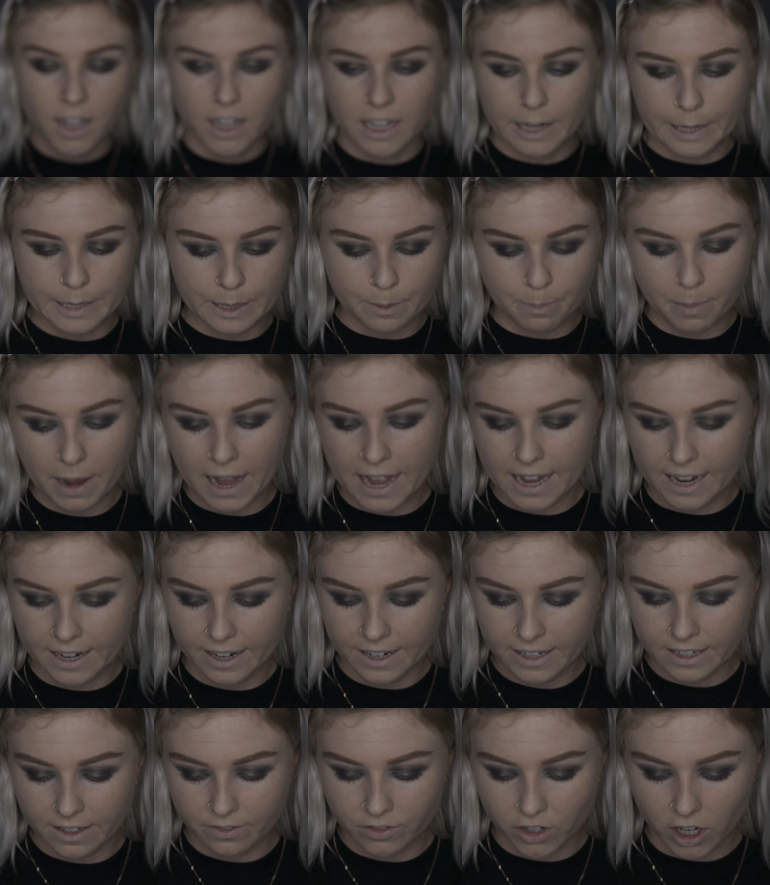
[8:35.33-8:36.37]
It's a pen.
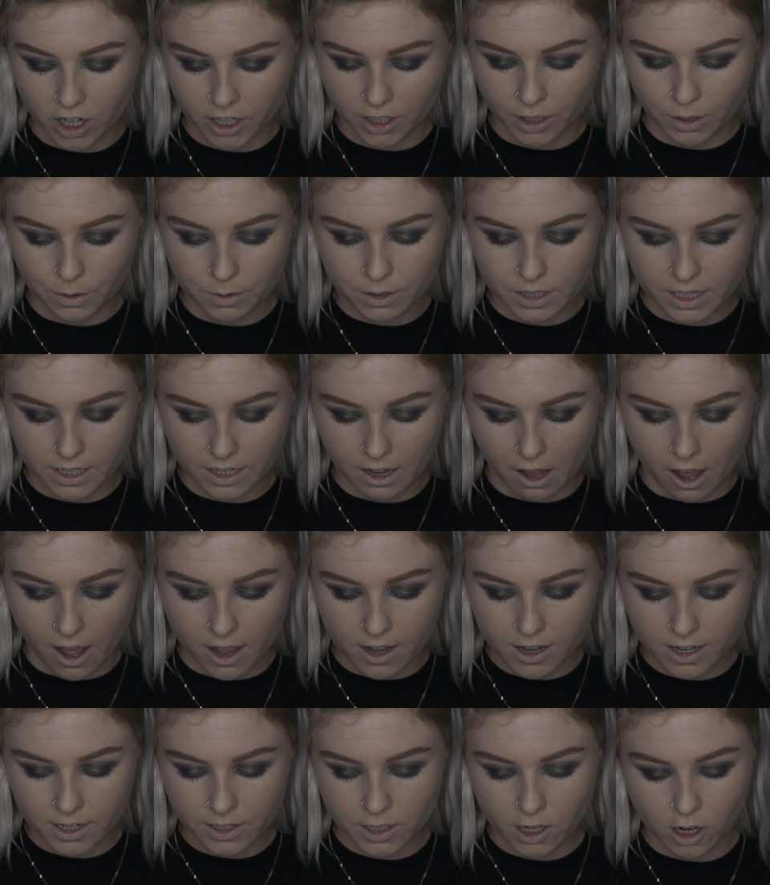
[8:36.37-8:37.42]
I have not used it
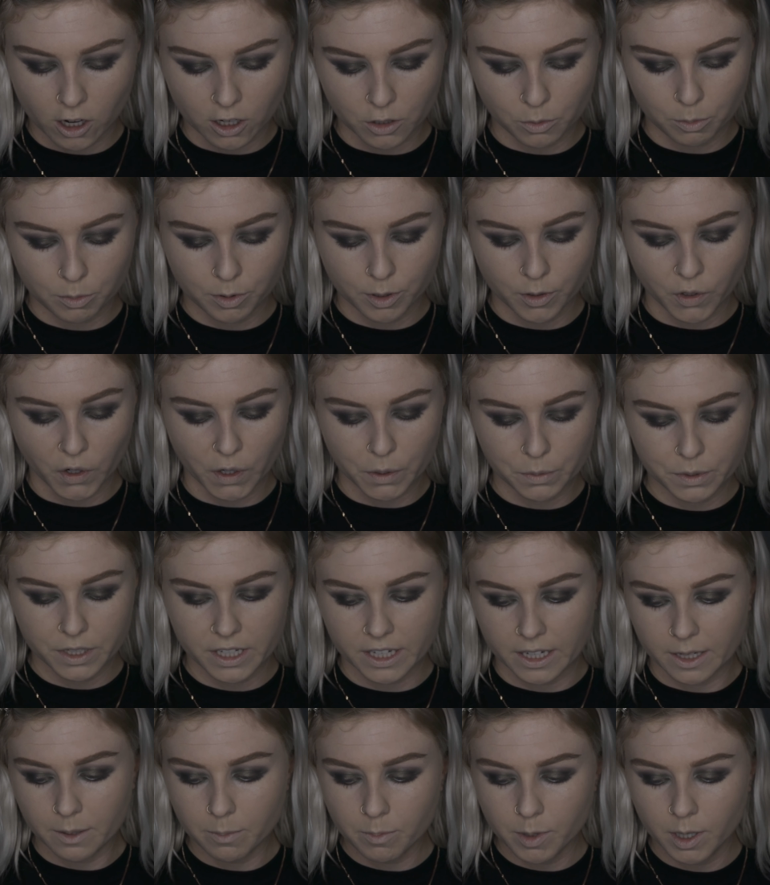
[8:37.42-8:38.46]
yet. It's called Pro
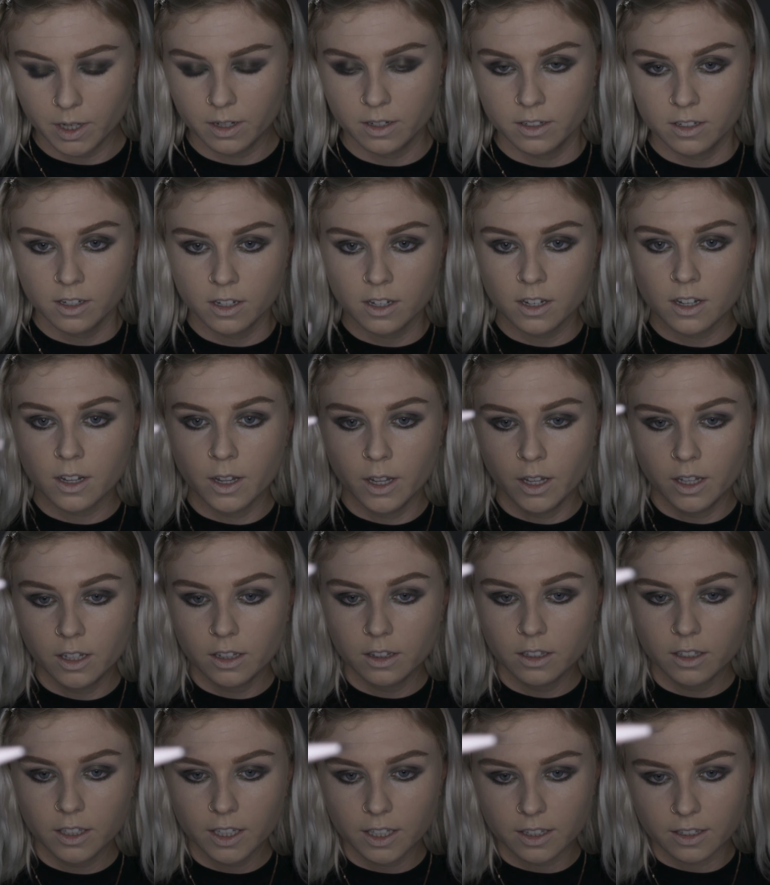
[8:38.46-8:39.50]
Tip.
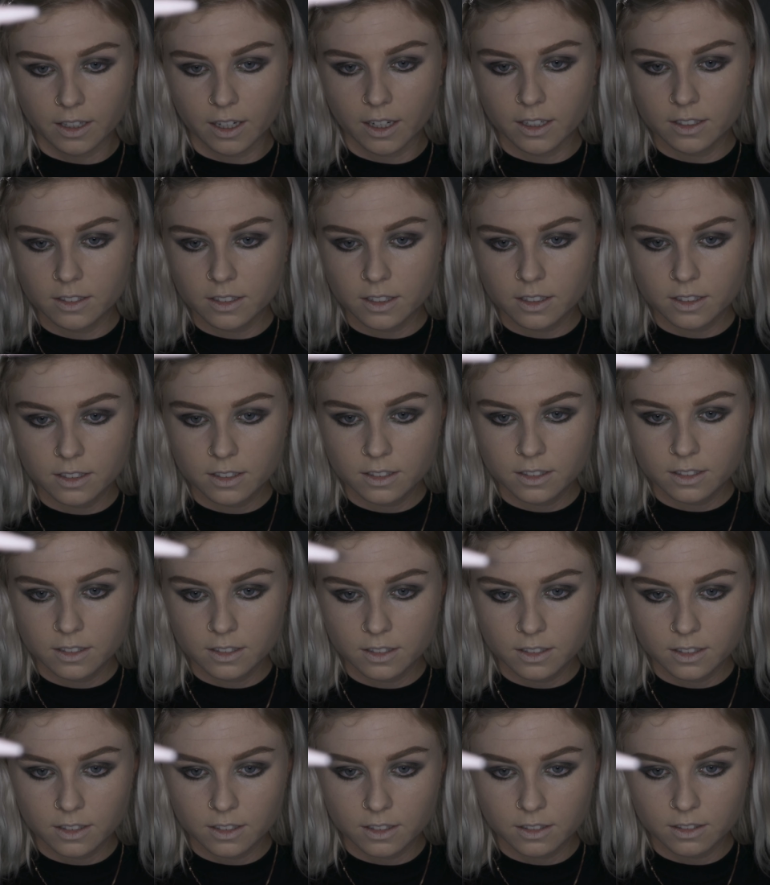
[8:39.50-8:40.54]
Look at that.
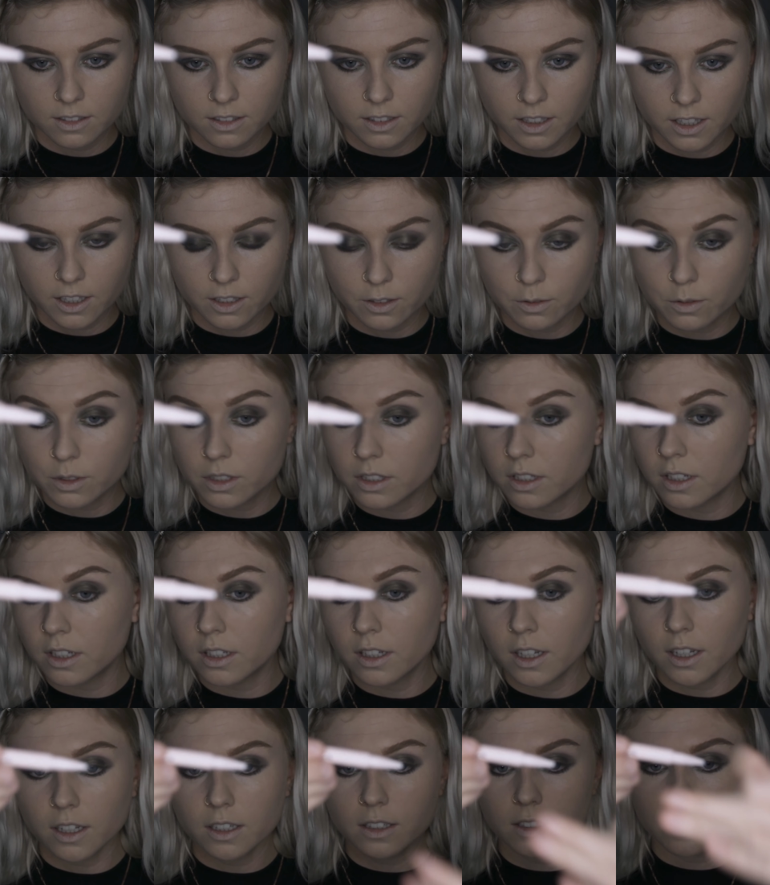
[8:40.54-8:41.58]
Can you see
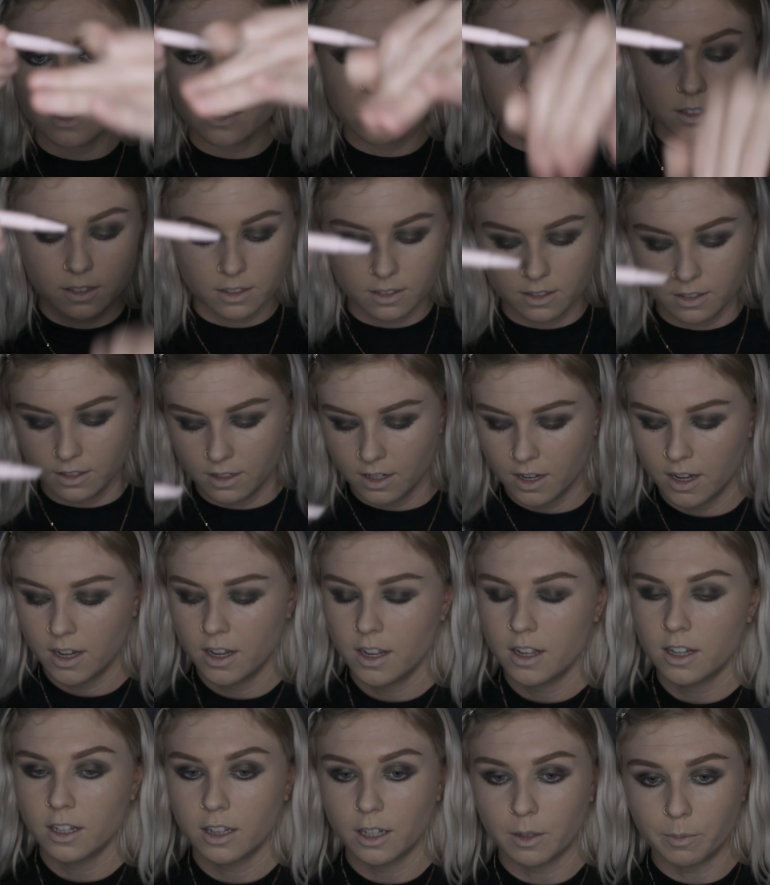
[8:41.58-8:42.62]
that?
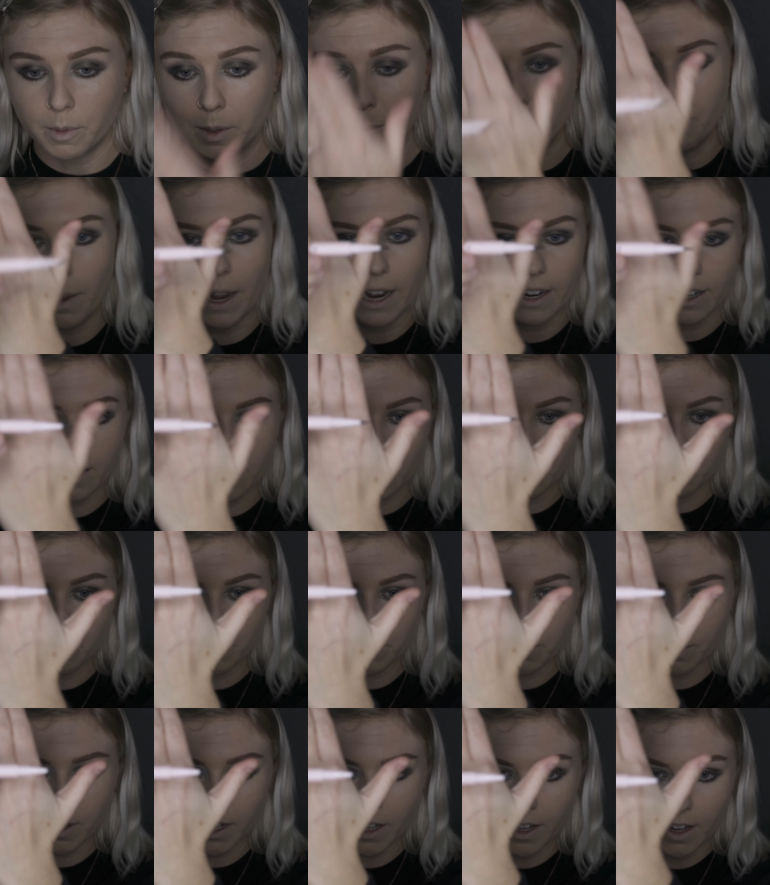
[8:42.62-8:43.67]
Let me back it up
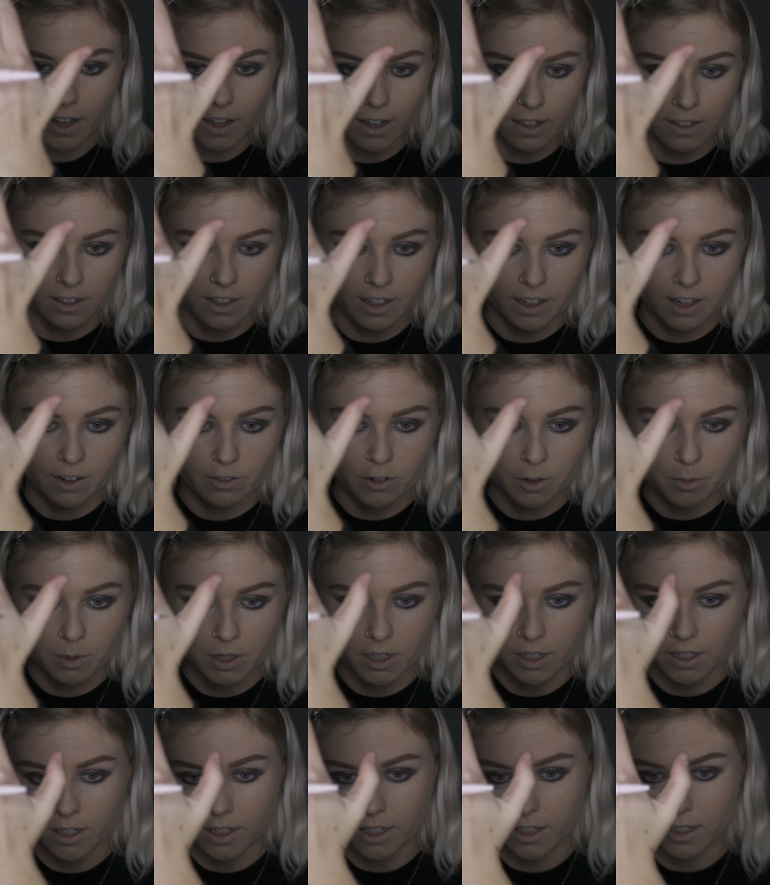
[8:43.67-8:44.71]
with my hand like
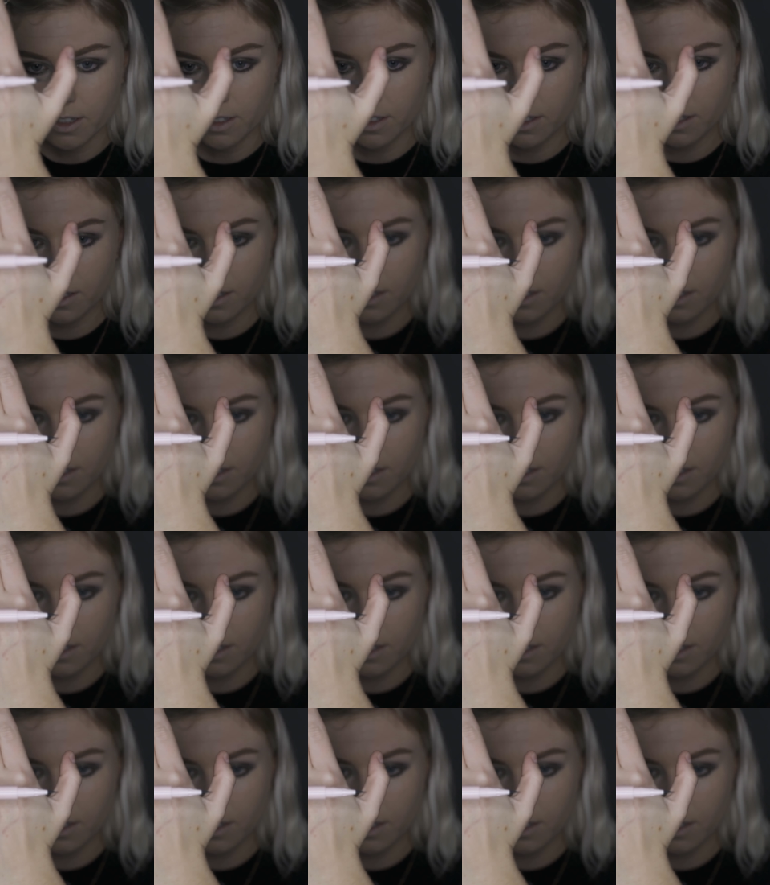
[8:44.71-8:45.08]
everybody does.